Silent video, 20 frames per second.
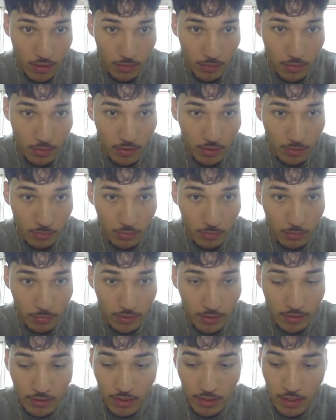If this
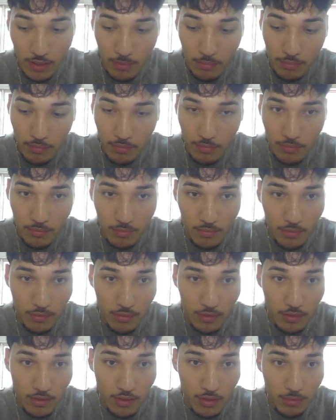1-minute tap,
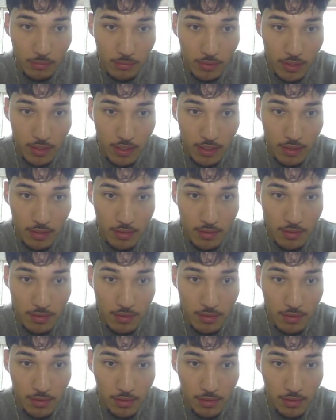come down.